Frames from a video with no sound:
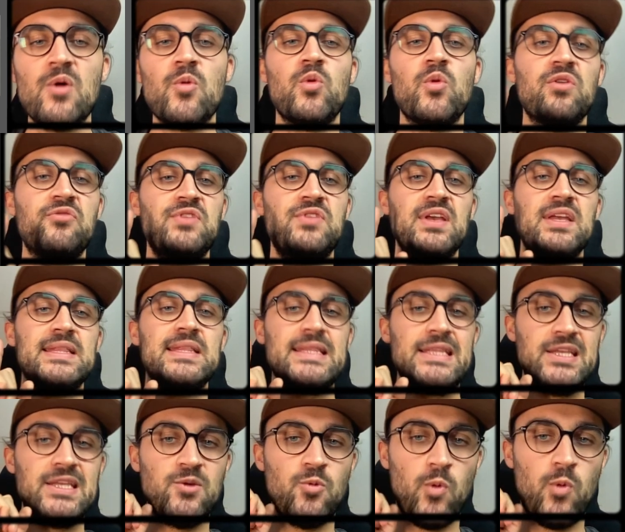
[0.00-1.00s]
with the
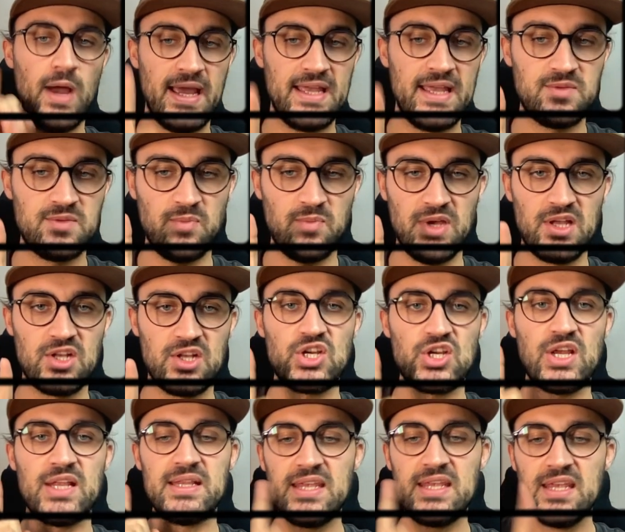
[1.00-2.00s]
divide patch.
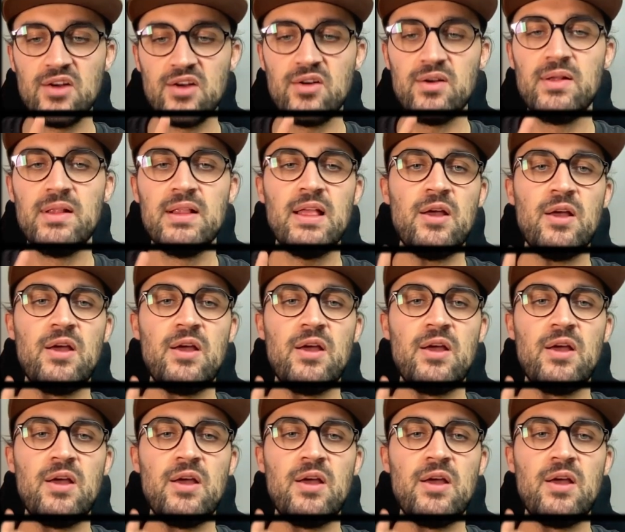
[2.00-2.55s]
And here,